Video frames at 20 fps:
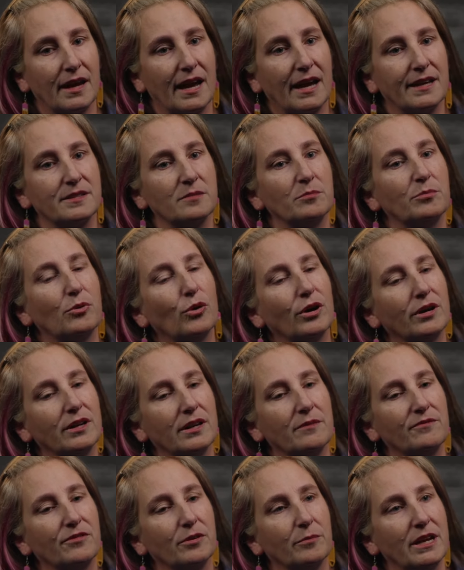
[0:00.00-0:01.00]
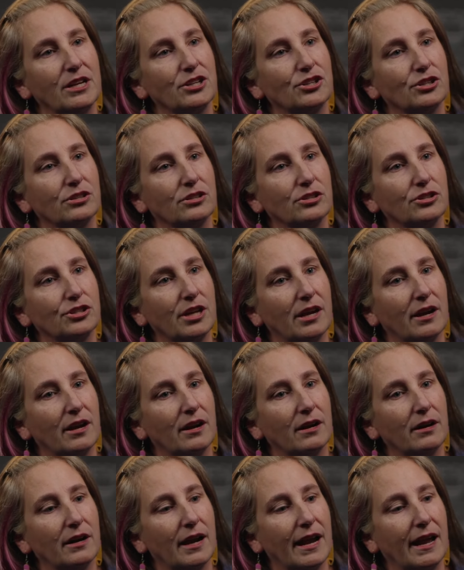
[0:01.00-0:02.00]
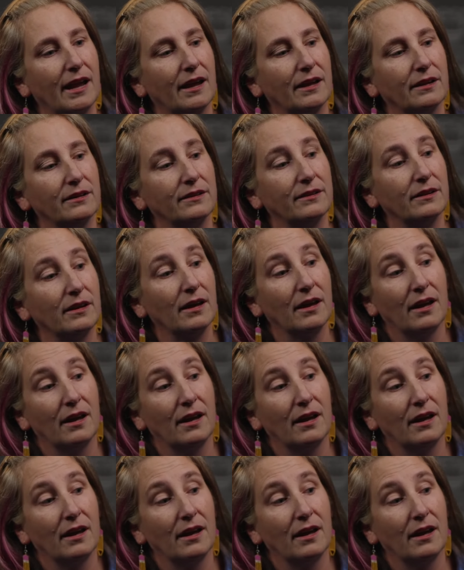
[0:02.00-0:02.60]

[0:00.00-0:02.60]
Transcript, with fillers: has important information to share and.